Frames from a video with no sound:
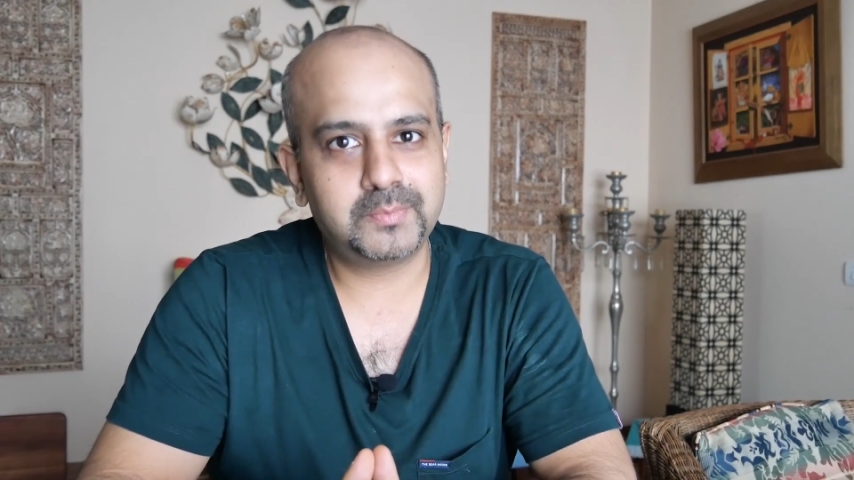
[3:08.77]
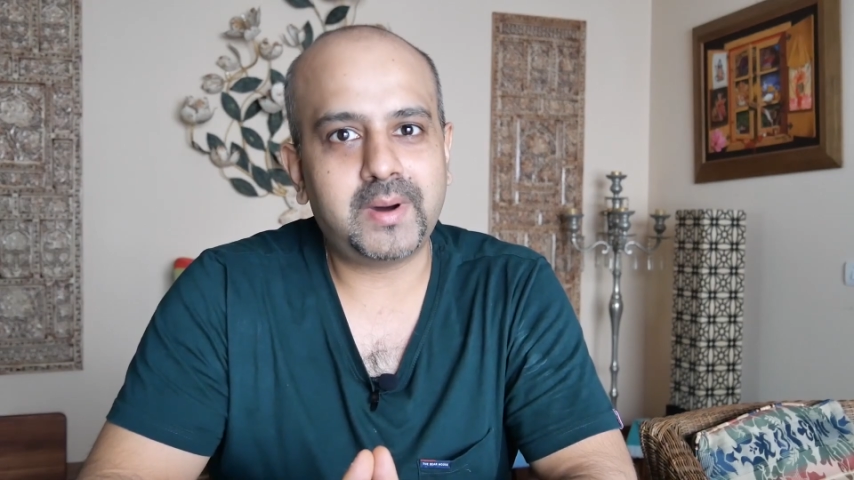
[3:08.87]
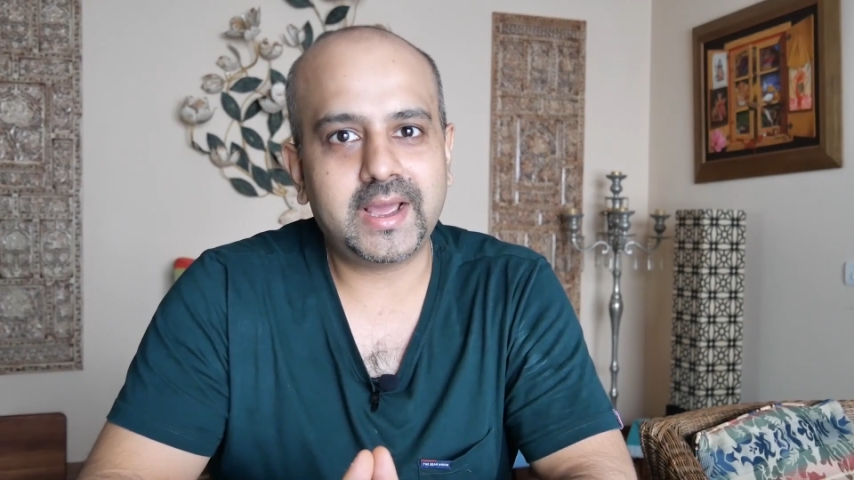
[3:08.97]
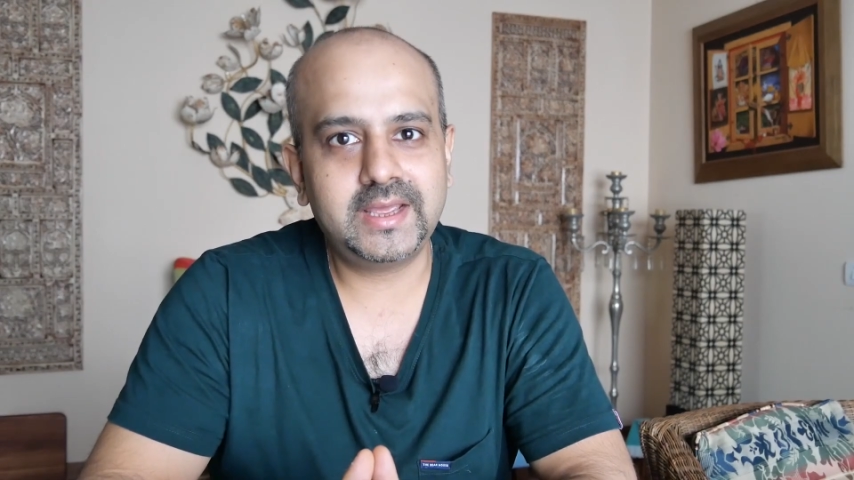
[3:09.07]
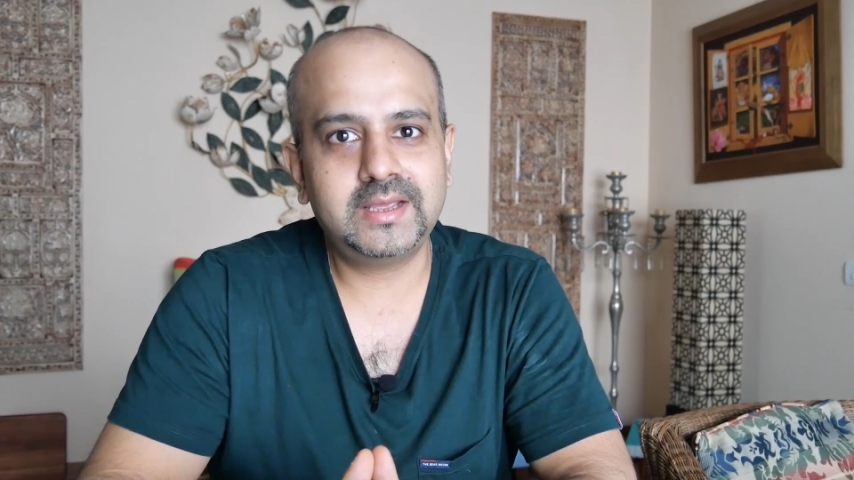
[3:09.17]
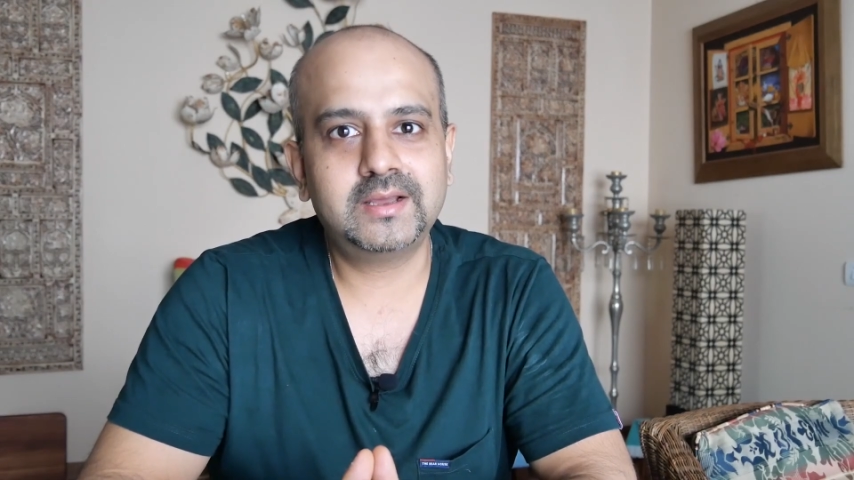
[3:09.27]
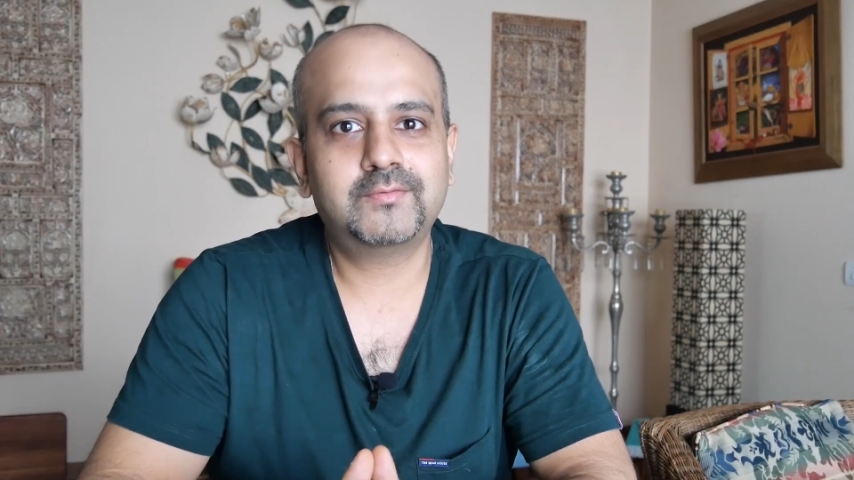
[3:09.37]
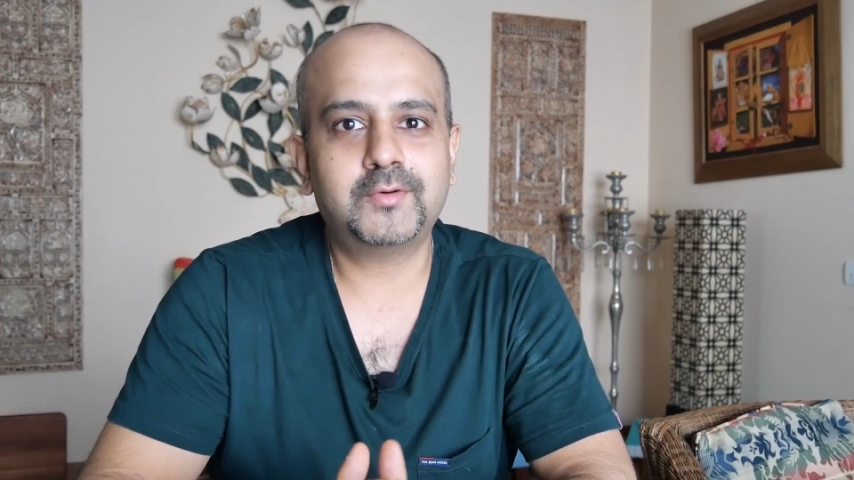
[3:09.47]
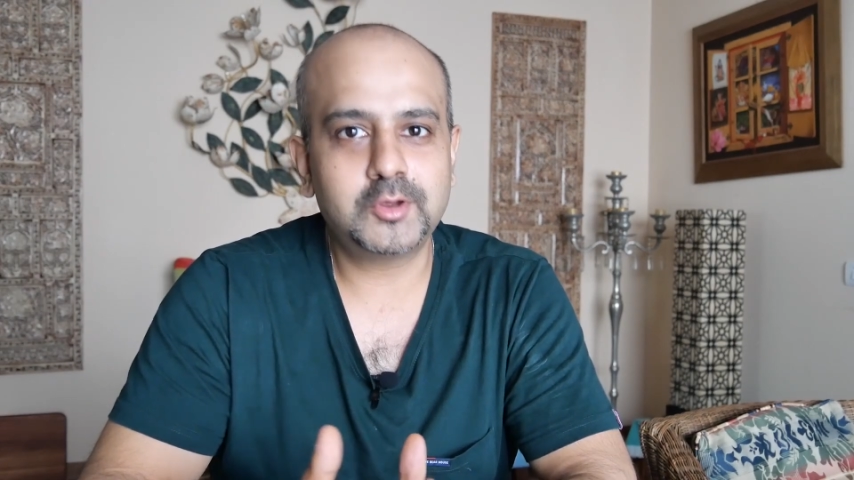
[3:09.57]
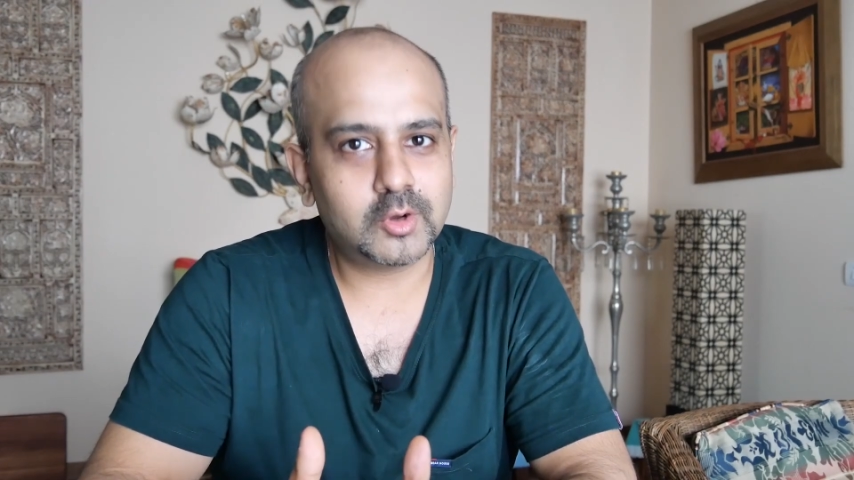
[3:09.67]
buying
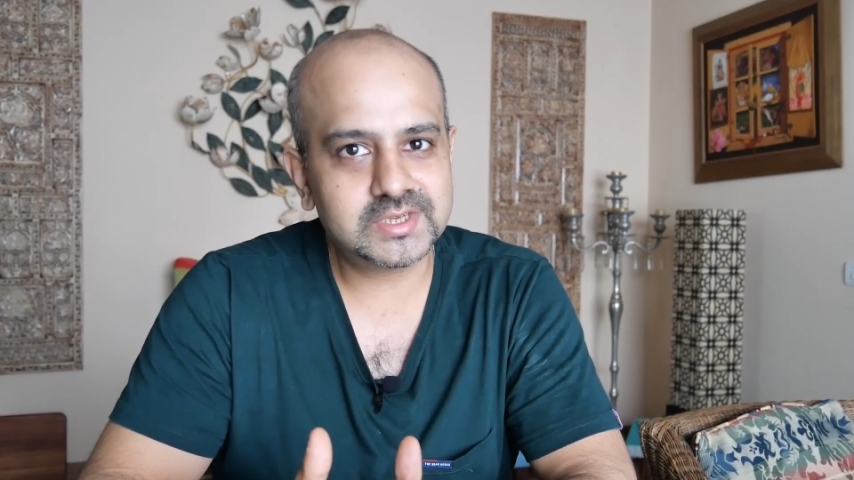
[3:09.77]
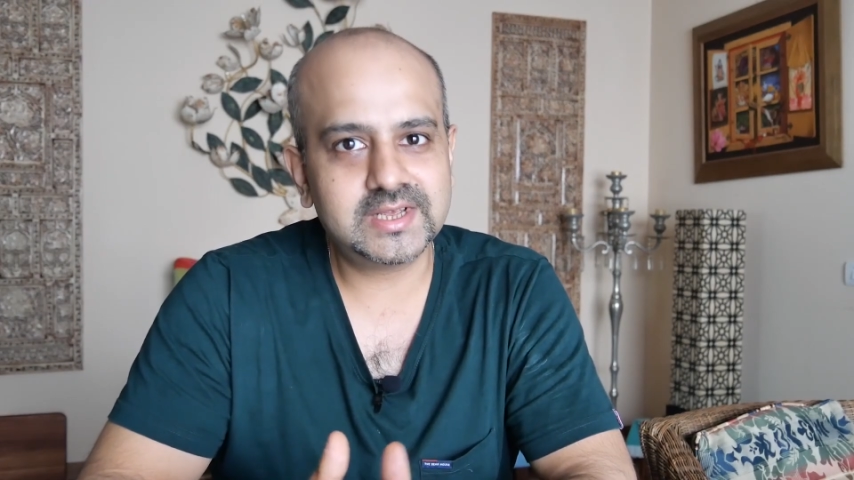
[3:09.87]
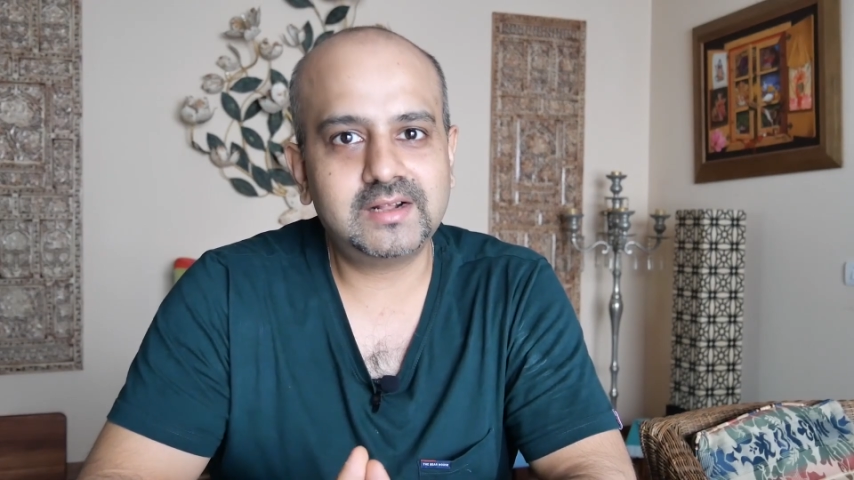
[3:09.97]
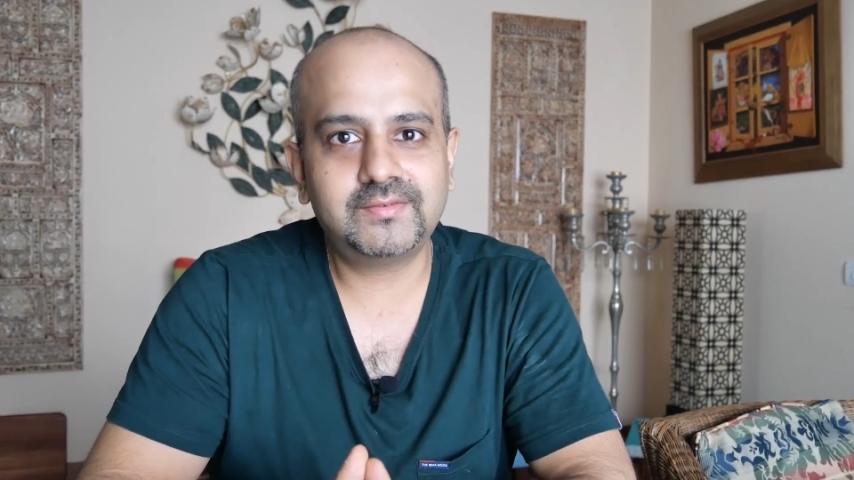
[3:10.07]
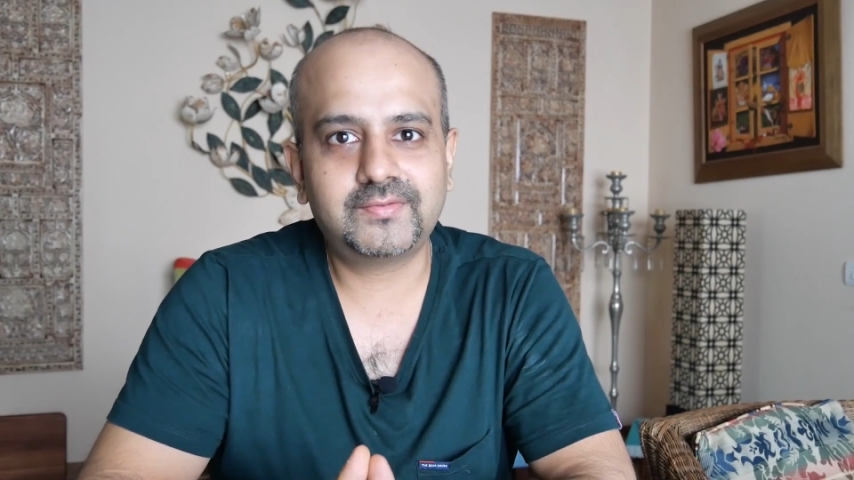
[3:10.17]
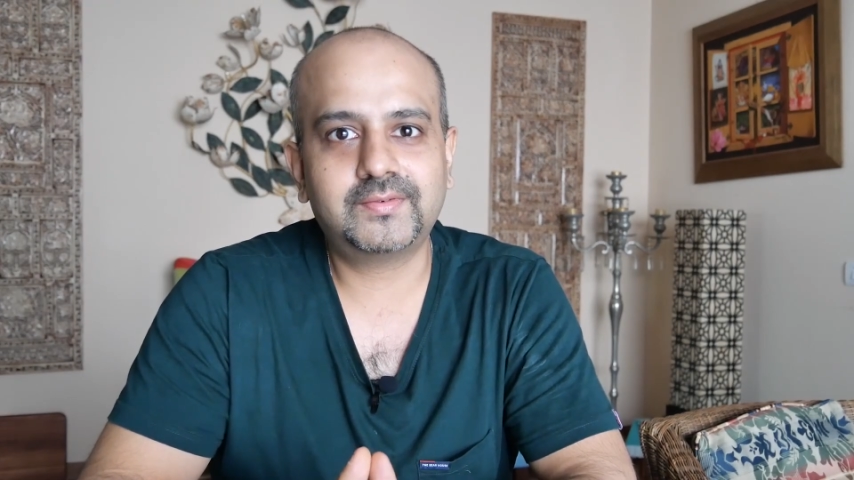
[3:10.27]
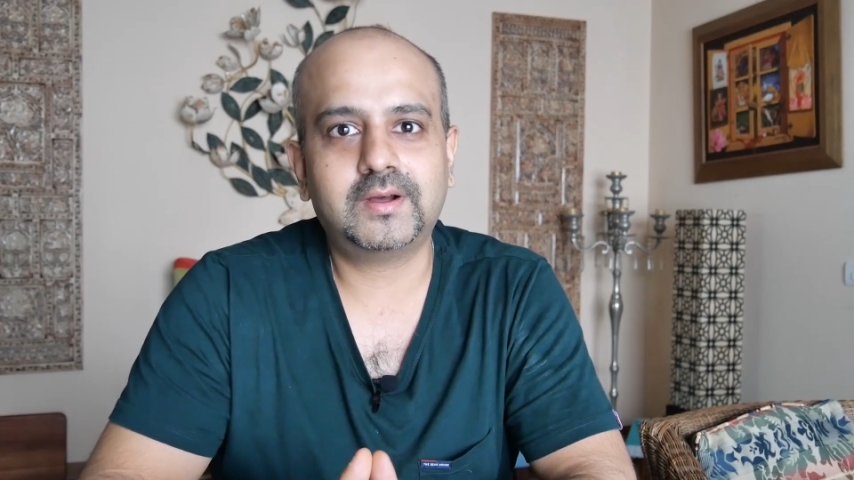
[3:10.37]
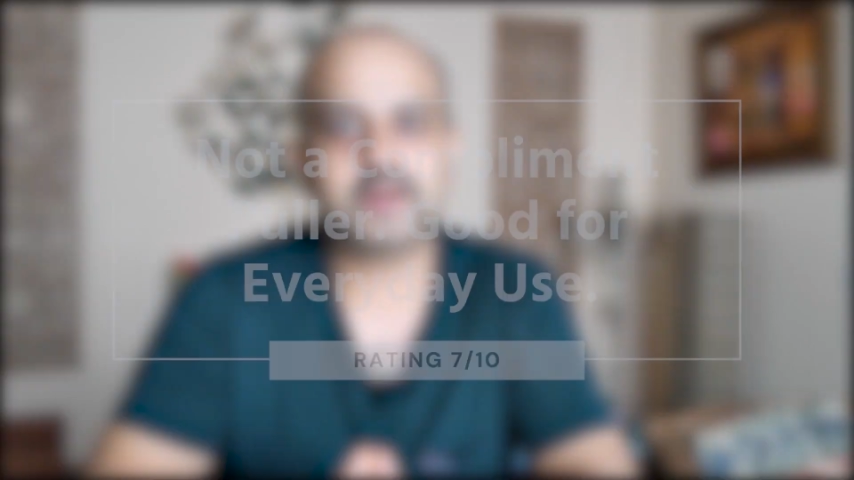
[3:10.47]
for yourself